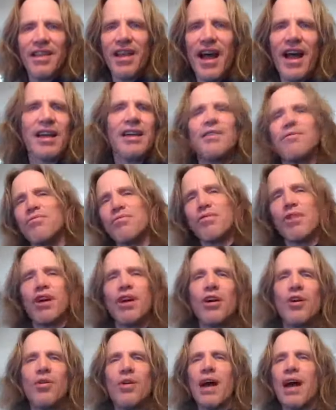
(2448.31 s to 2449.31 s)
I could
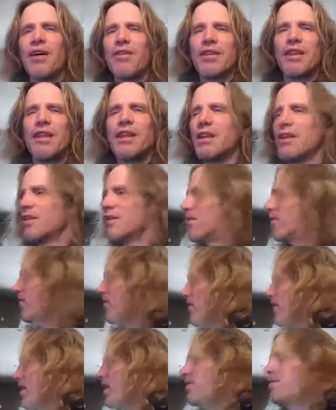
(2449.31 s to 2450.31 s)
row out here
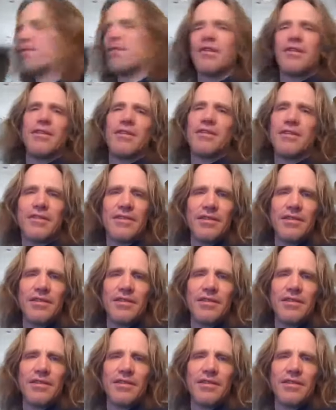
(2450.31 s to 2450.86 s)
forever.